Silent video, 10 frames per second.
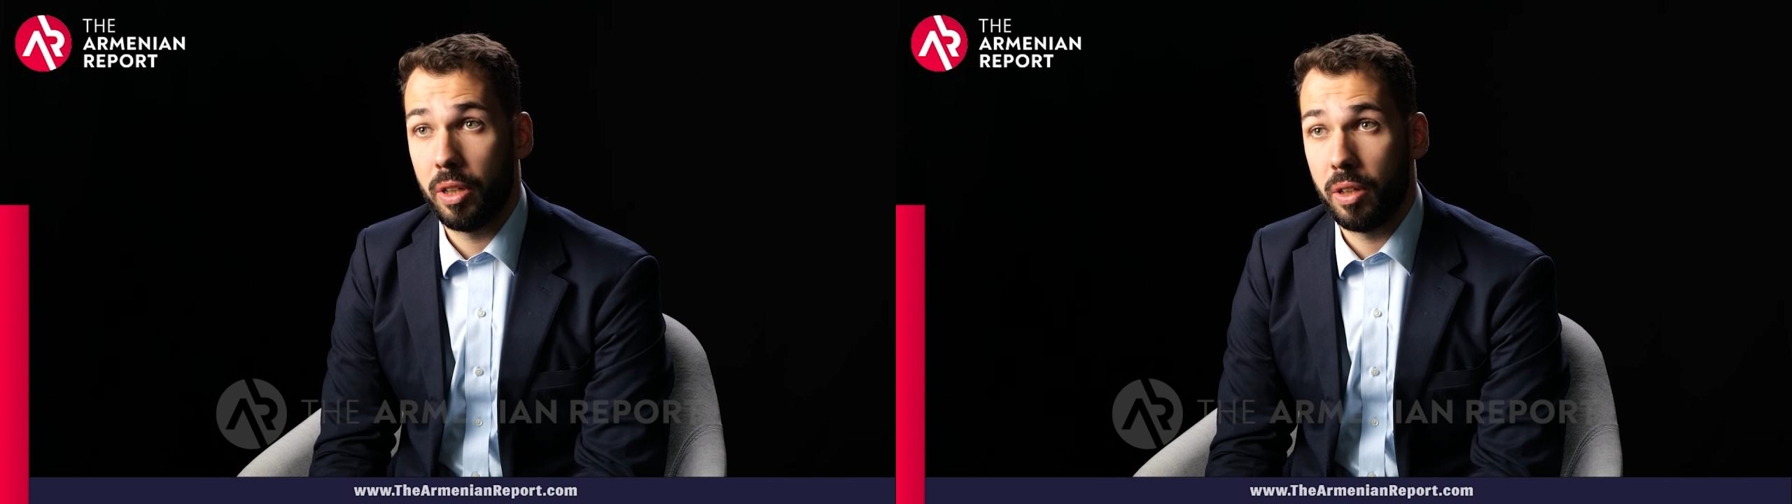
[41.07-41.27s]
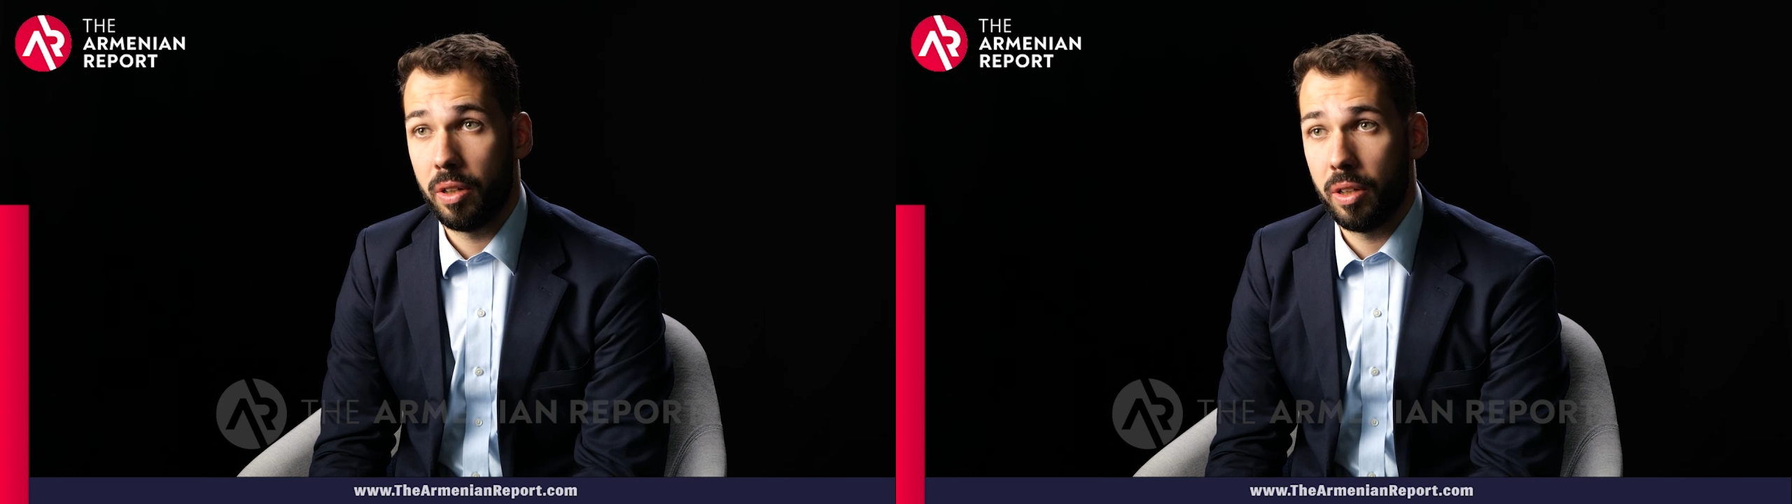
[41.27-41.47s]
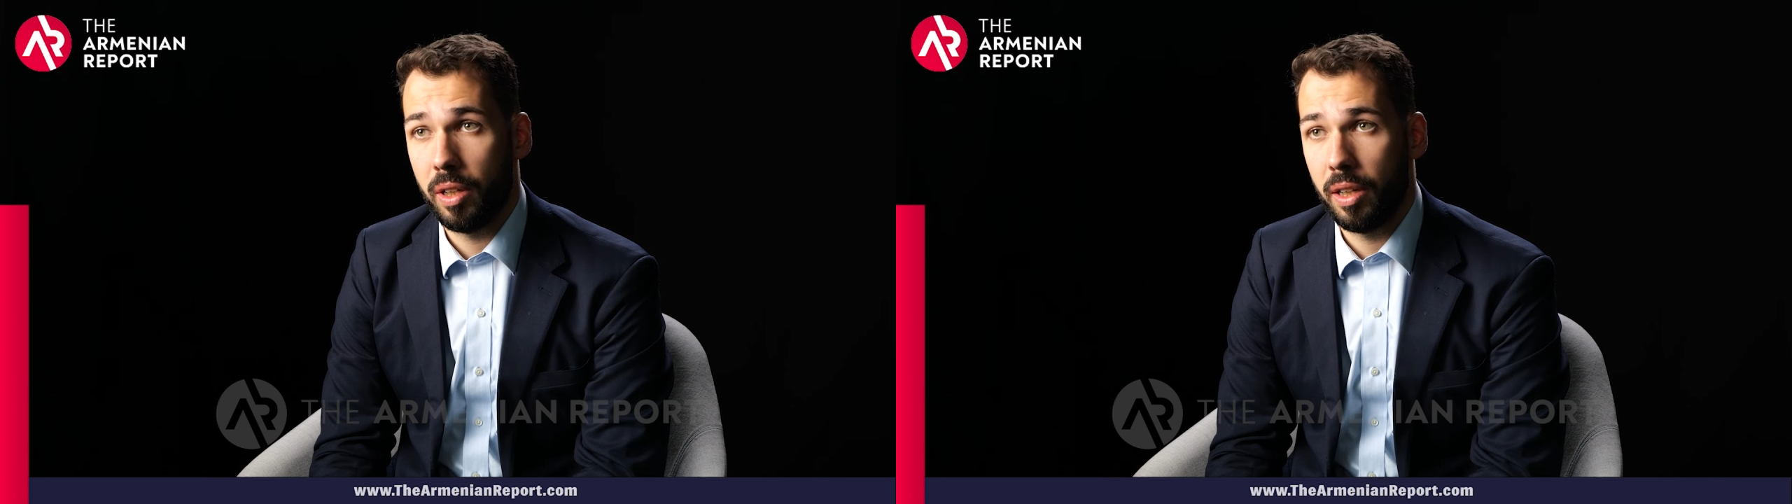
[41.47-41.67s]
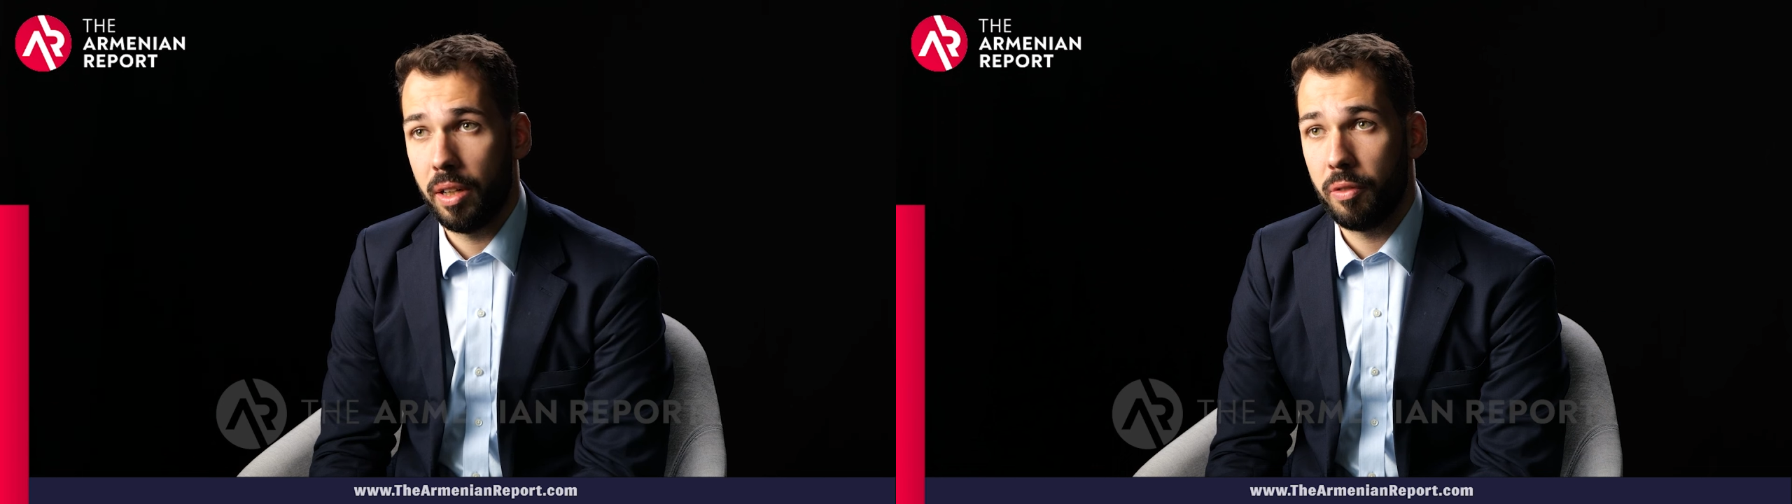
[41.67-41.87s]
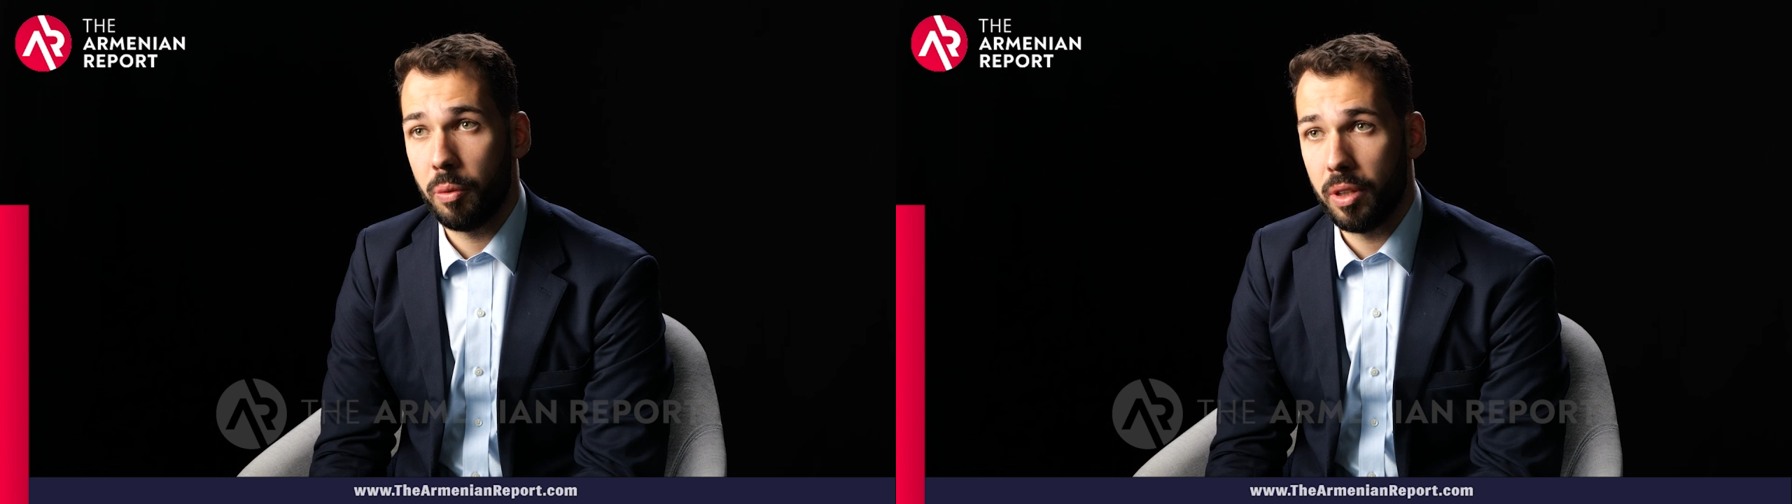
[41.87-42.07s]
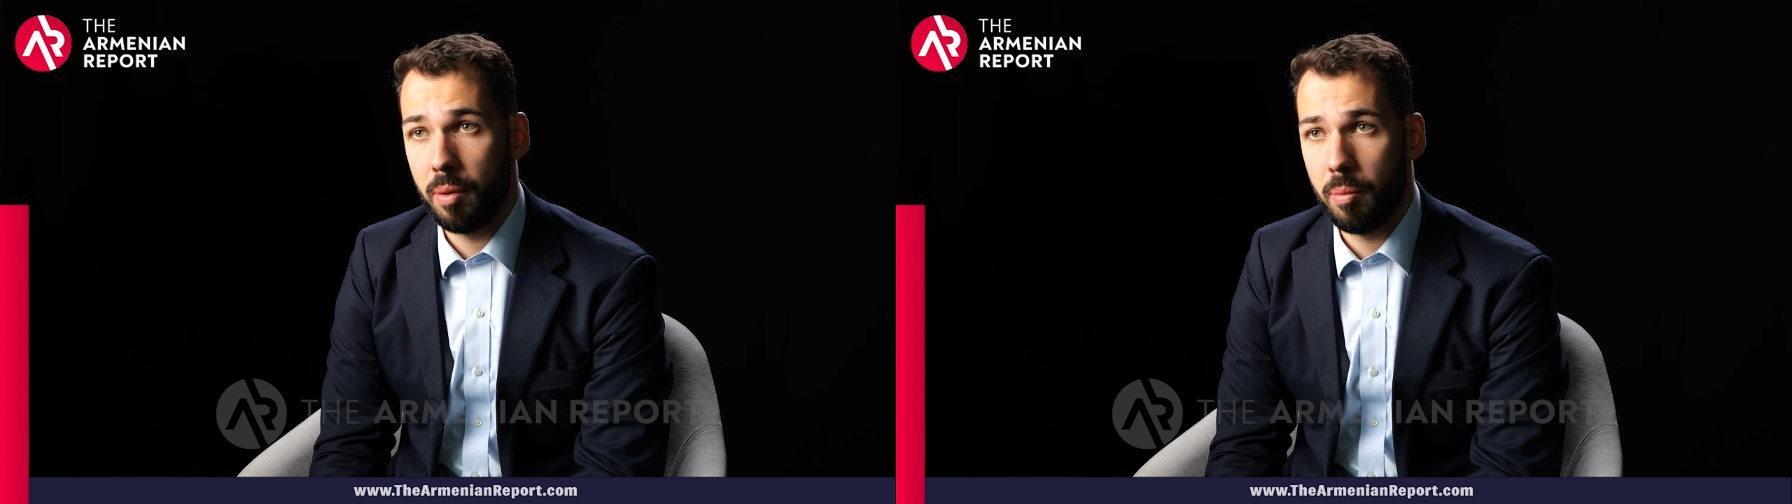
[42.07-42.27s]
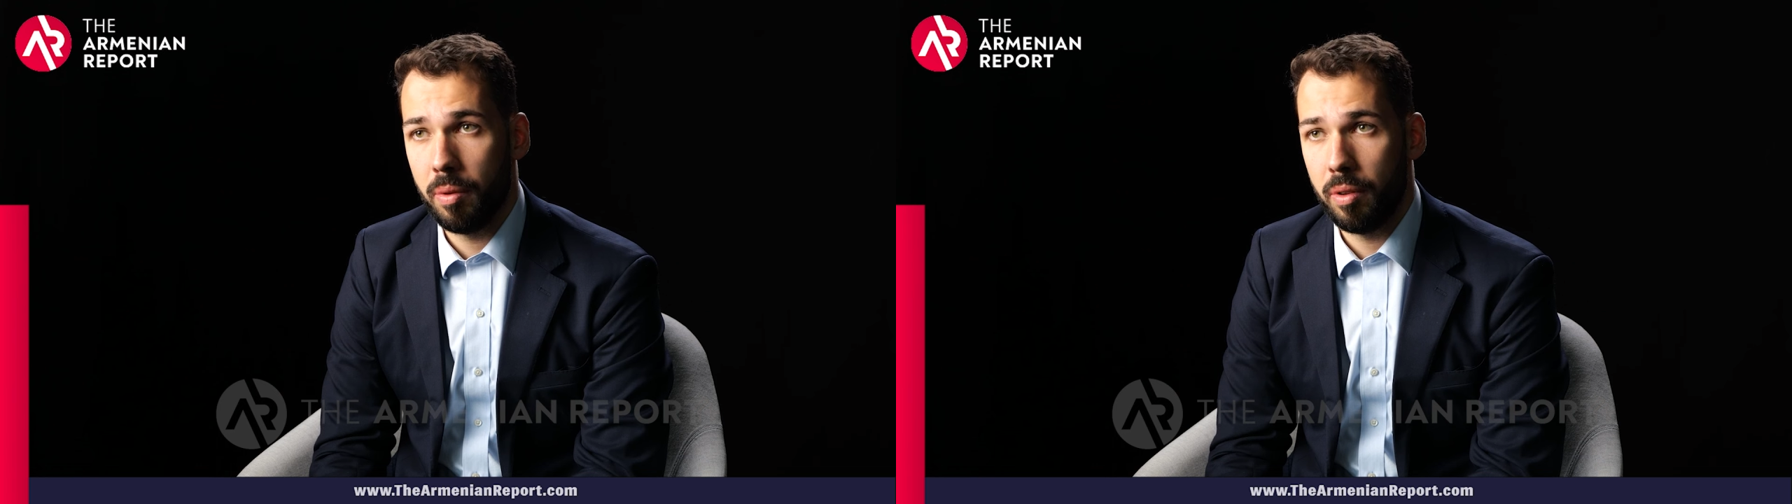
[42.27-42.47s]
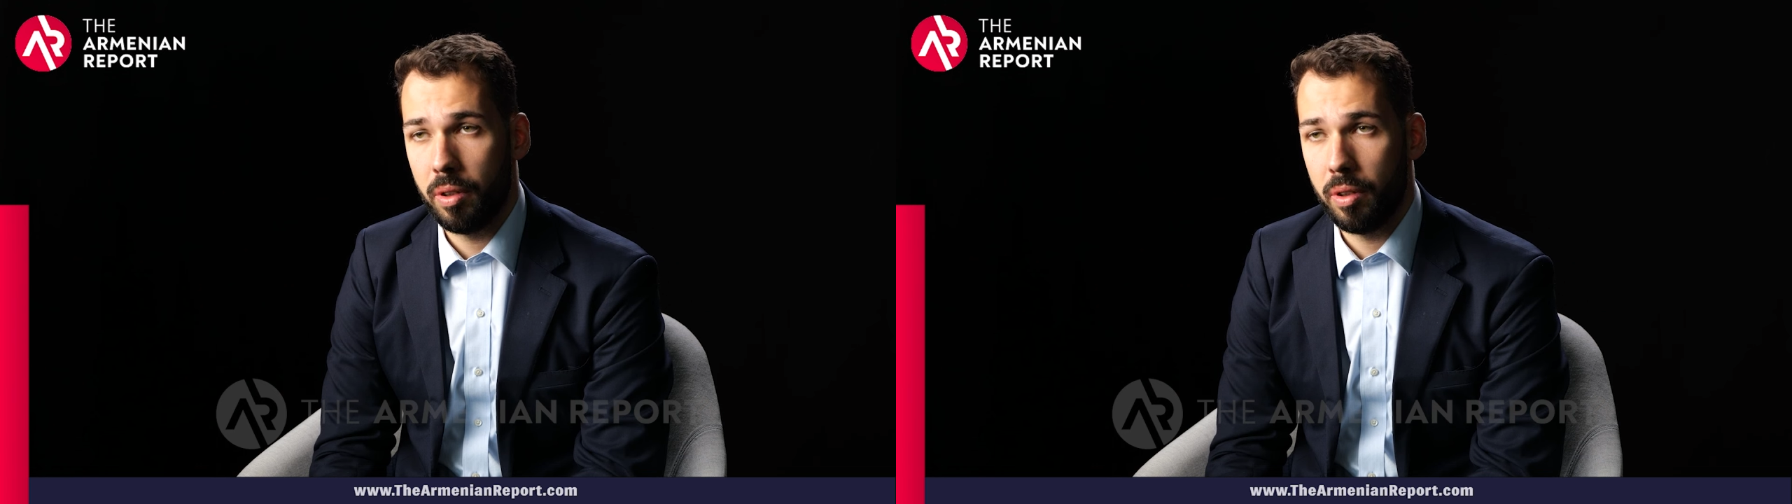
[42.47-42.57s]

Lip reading: year, he lived with them.